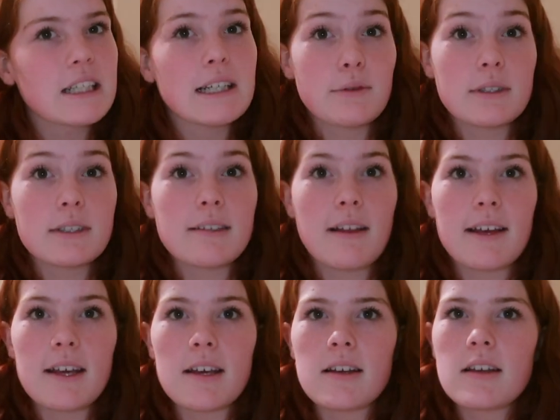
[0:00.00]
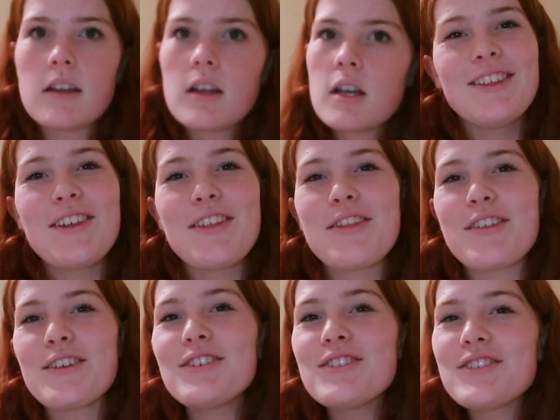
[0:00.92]
I really like it. And the
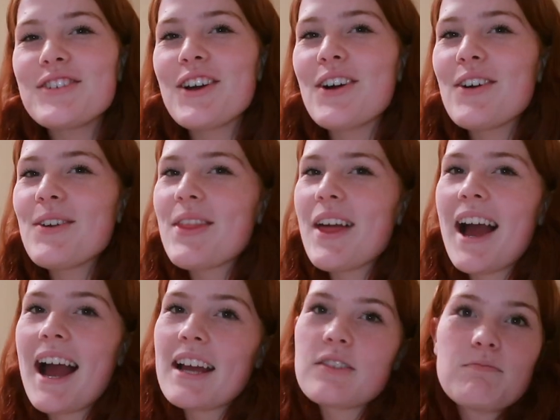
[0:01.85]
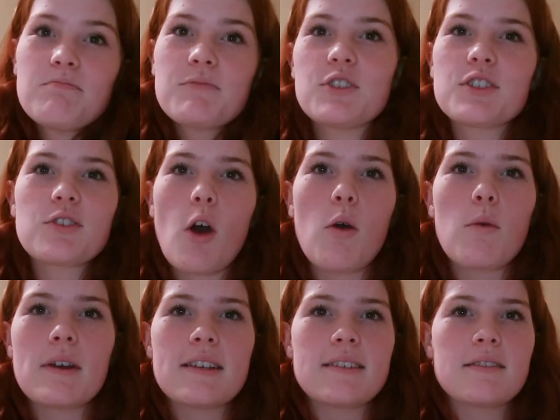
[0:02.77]
third show that I'm just
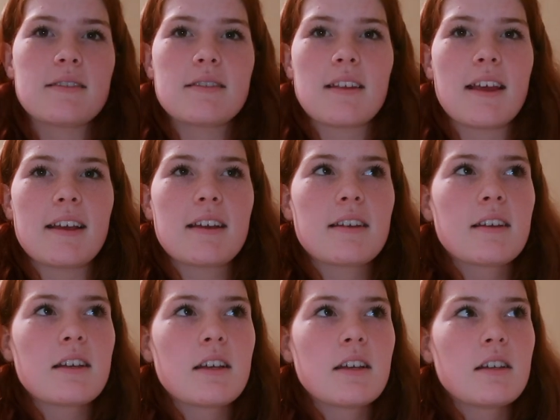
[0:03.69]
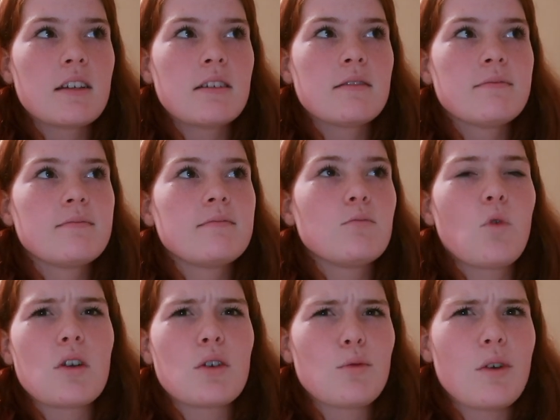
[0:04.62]
always like
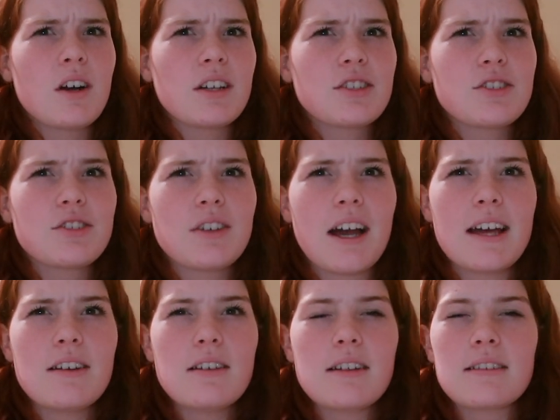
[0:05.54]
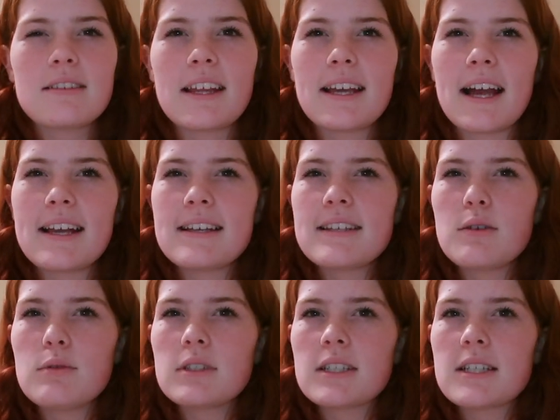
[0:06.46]
want to watch, I guess I
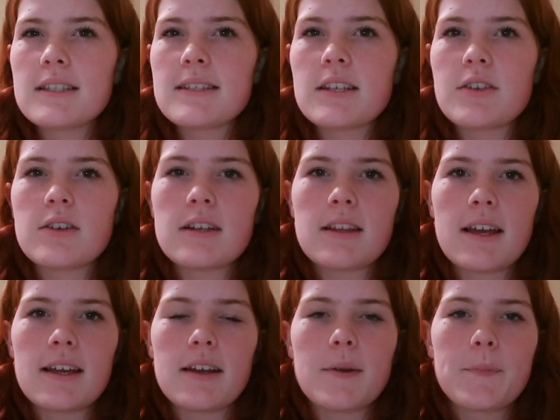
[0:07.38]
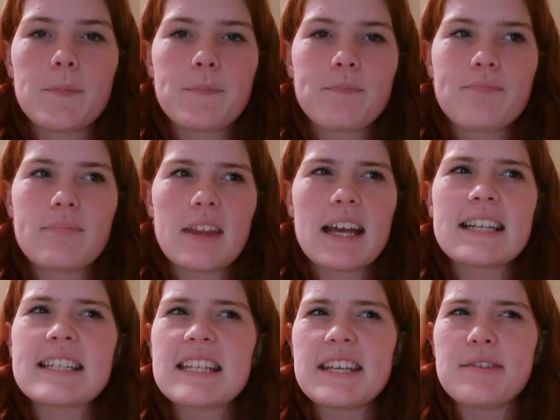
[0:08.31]
wouldn't consider it like
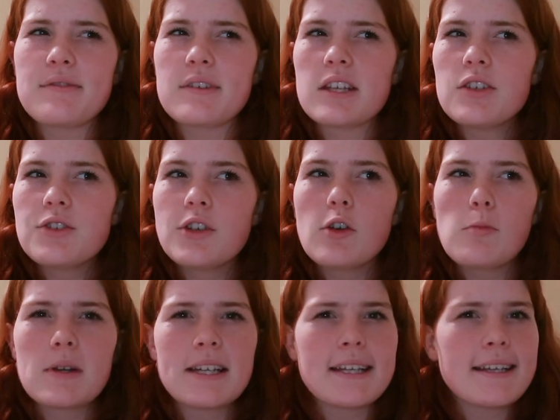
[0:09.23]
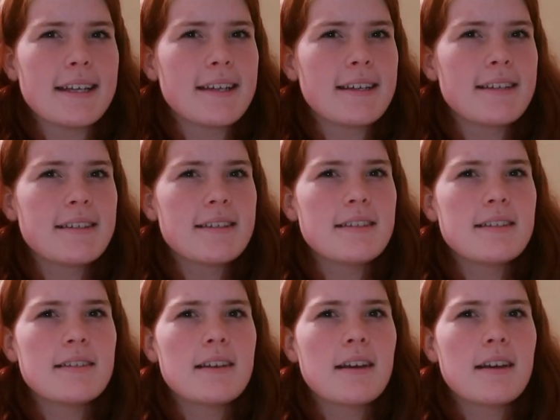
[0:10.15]
a TV show, but it is,